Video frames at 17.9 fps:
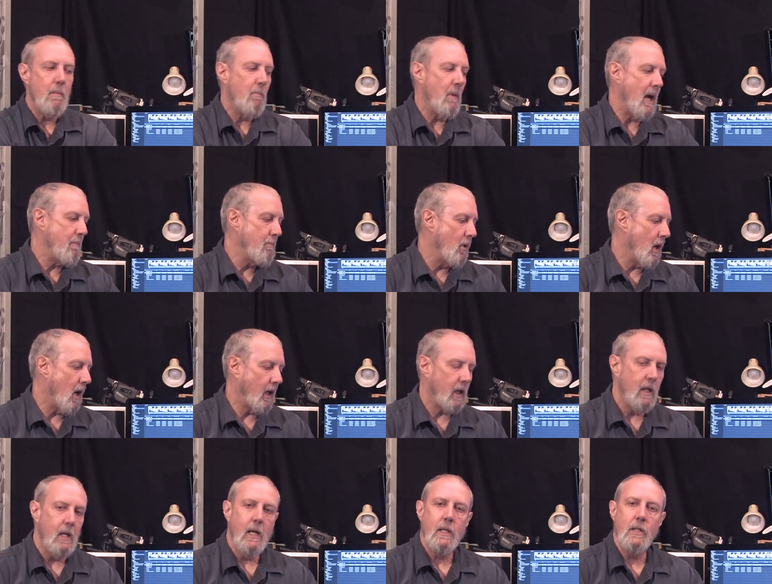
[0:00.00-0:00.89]
My book,
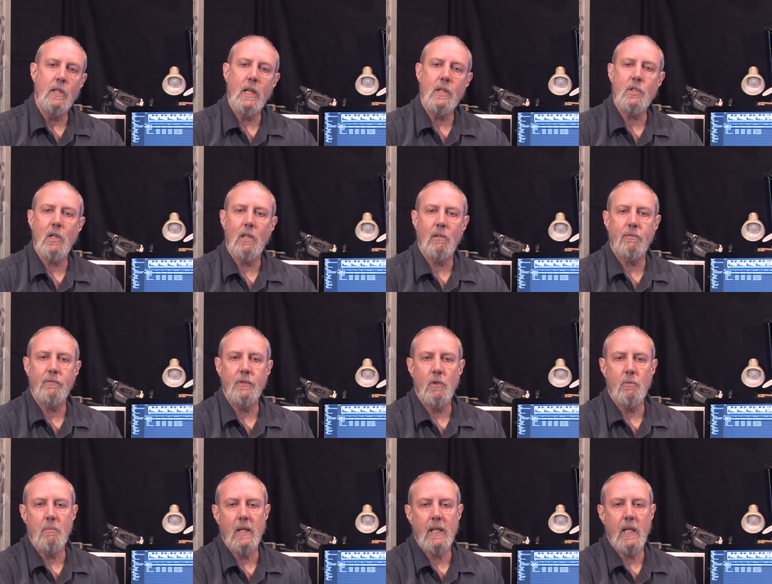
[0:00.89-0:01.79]
Digital
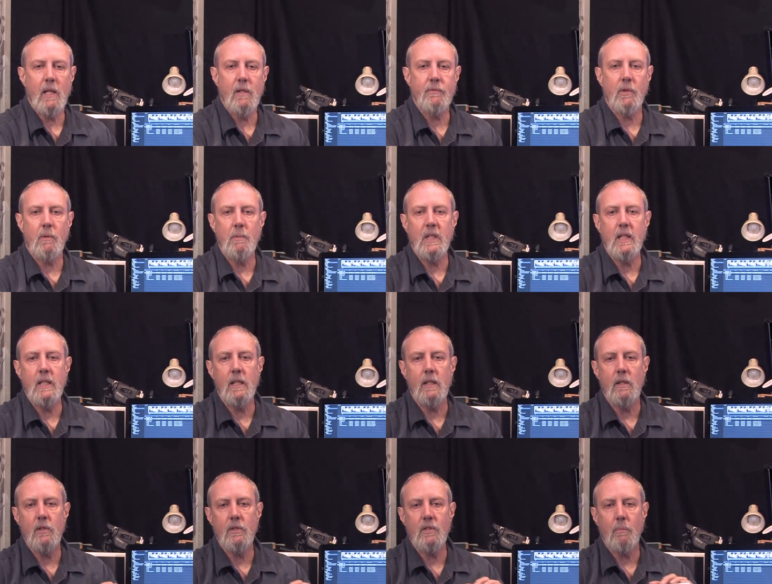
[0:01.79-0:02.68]
Filmmaking for
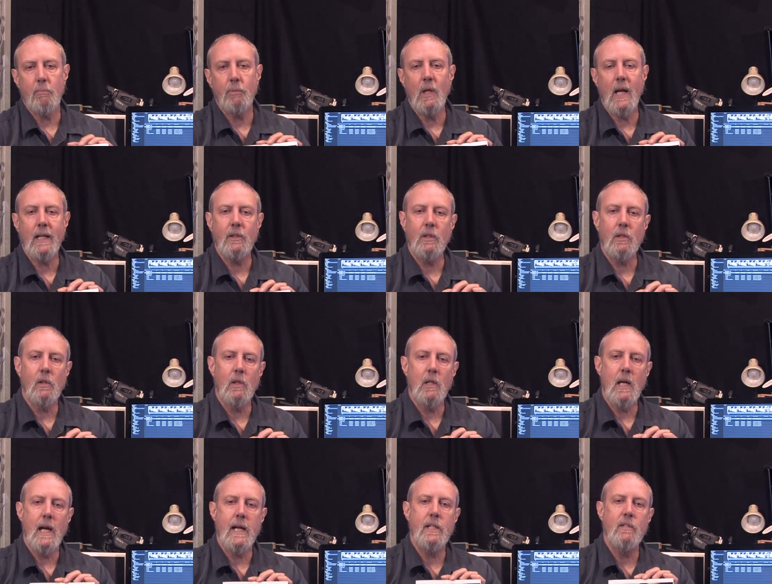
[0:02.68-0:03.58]
Beginners, a practical
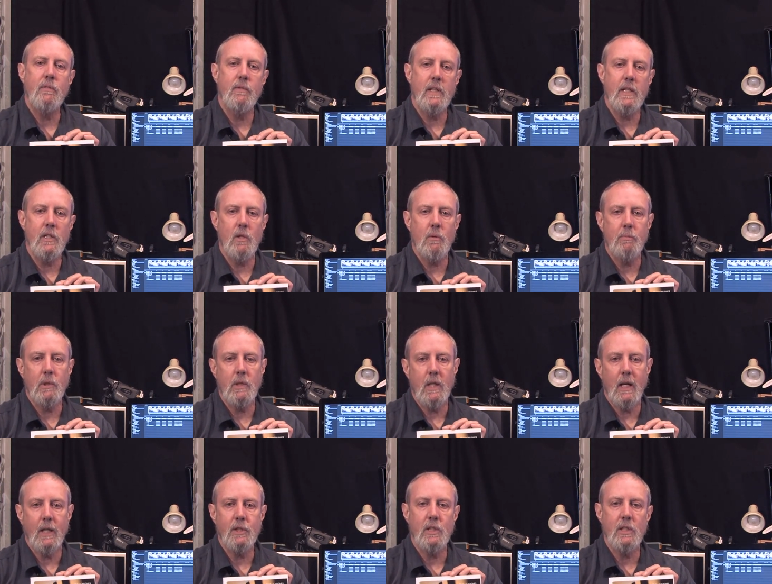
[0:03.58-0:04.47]
guide to video
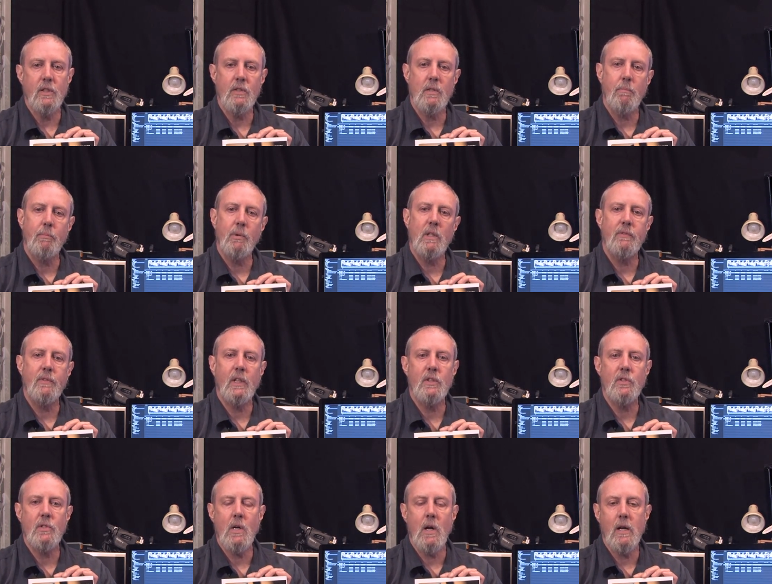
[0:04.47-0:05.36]
production is a
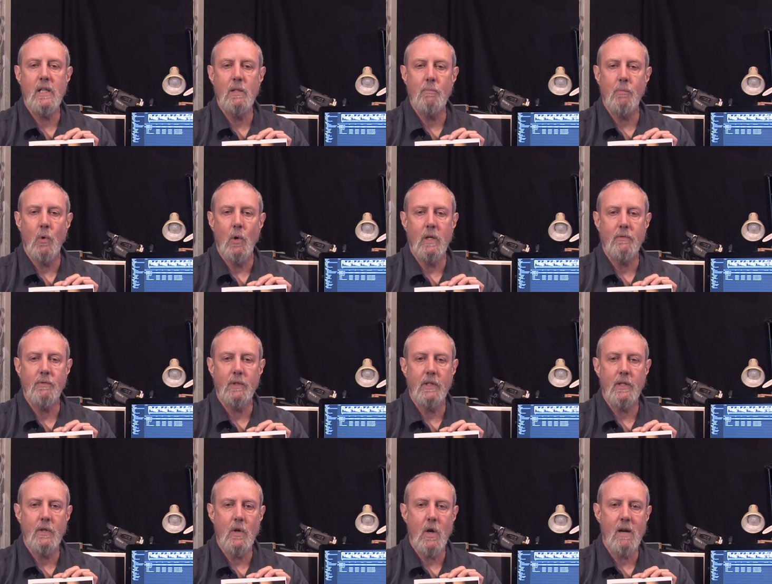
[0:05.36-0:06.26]
perfect starting point for
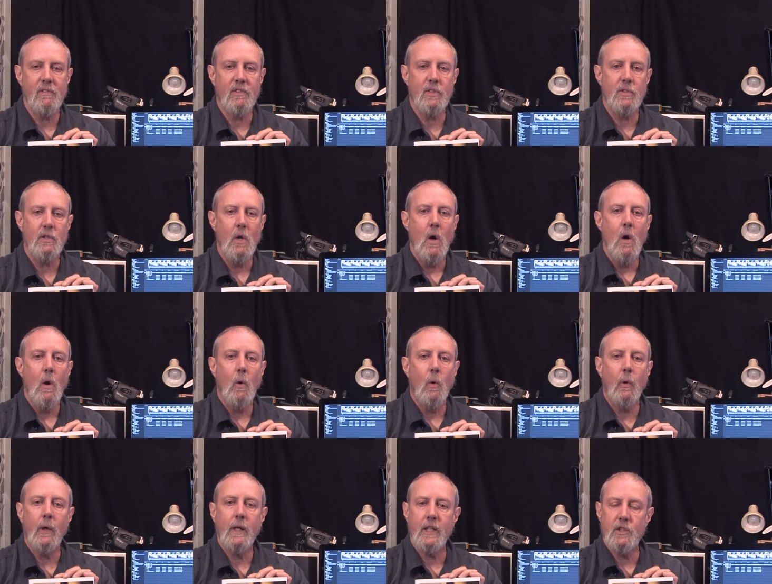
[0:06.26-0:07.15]
the novice
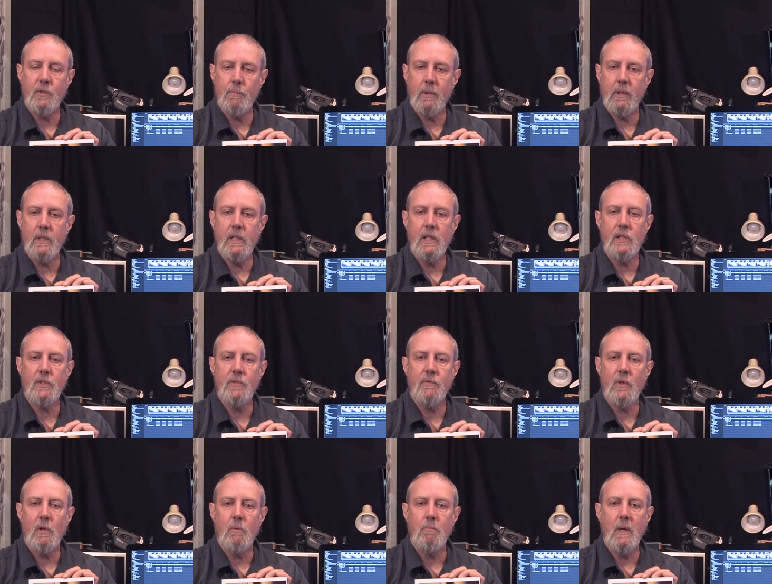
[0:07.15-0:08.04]
or experienced
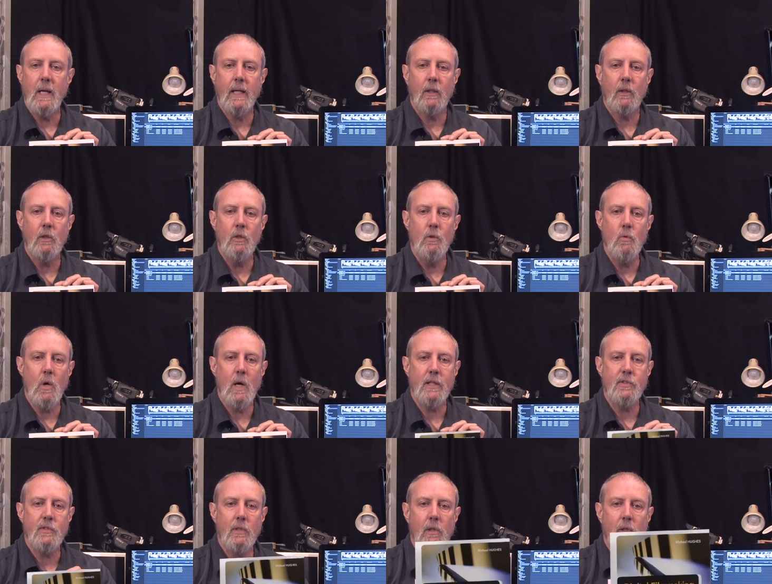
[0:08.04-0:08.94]
filmmaker who
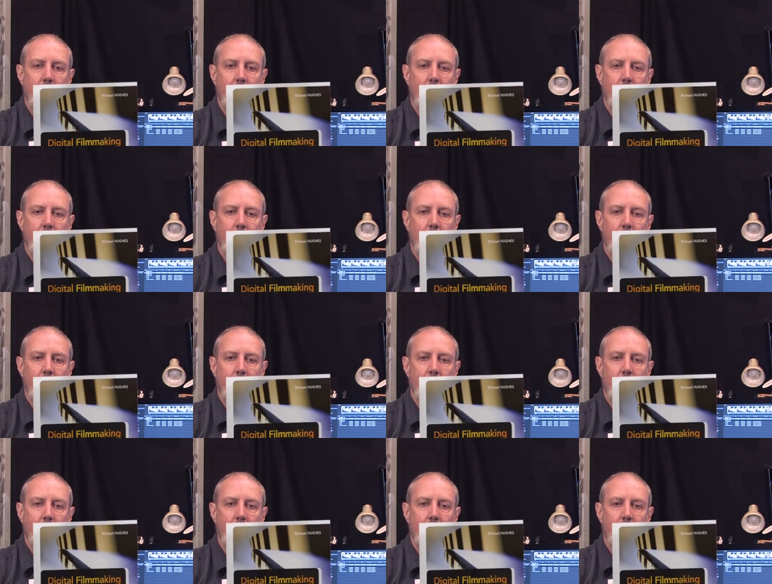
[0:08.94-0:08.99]
wants to